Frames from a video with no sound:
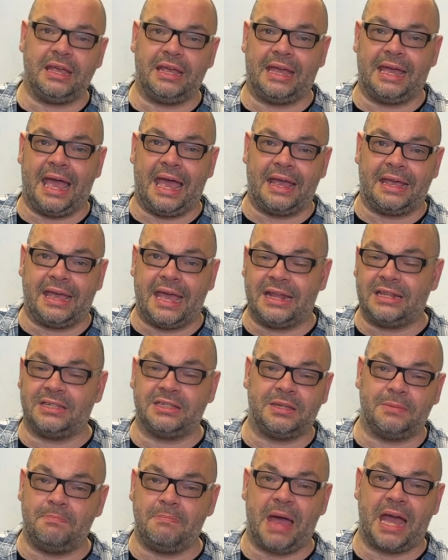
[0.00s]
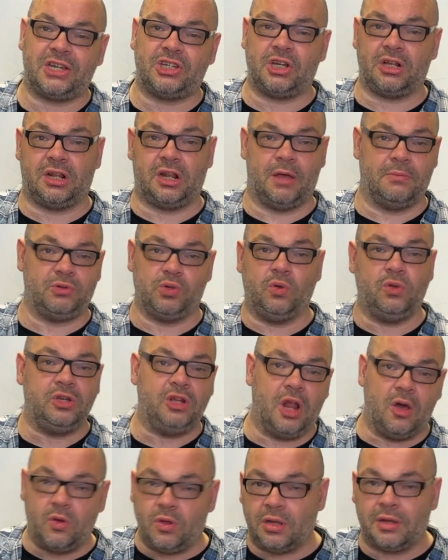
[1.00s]
get get to some magic clubs, all
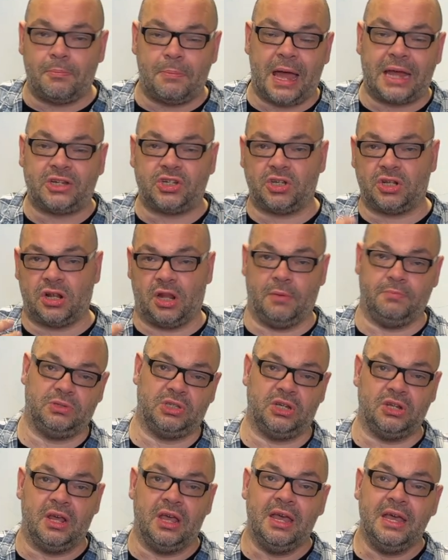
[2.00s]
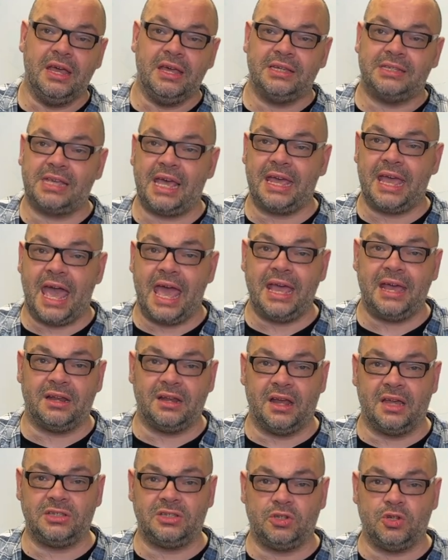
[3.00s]
your local magic clubs, and say, hey, I'd
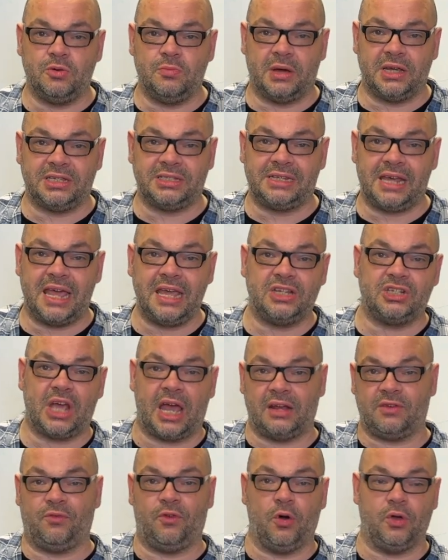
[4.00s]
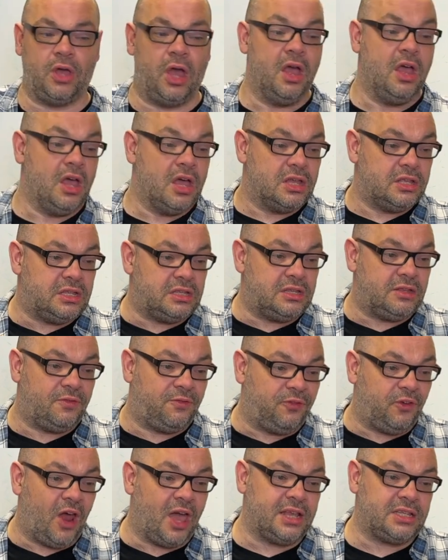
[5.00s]
like to do my stage act for you.
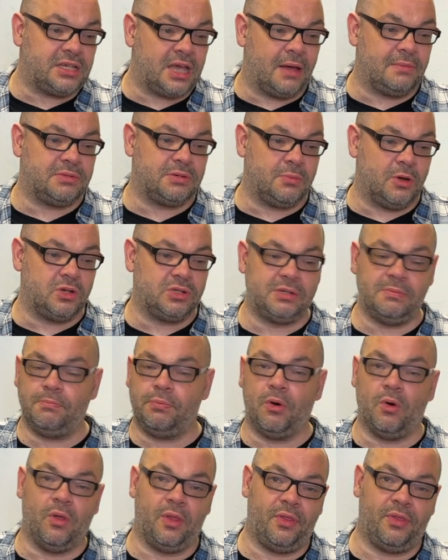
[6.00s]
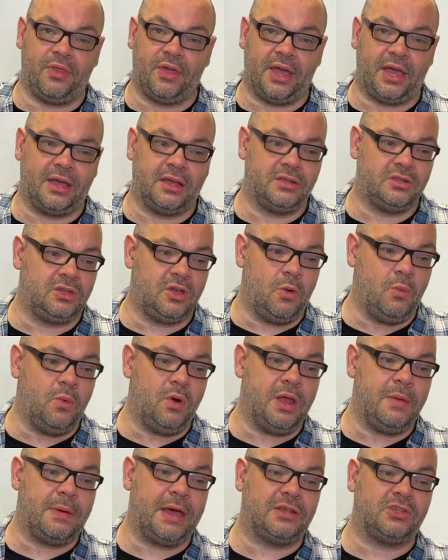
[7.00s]
Flight time's the most important thing. Don't
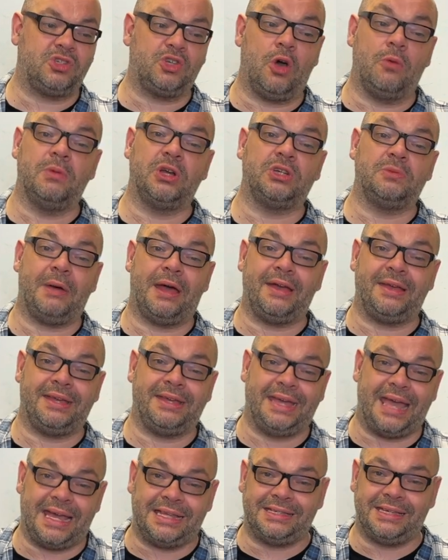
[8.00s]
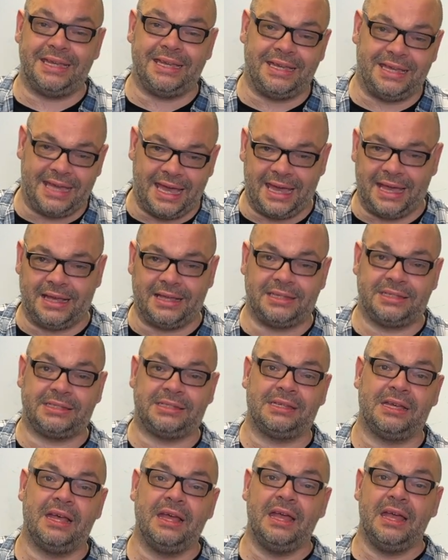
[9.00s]
worry about so much about getting gigs.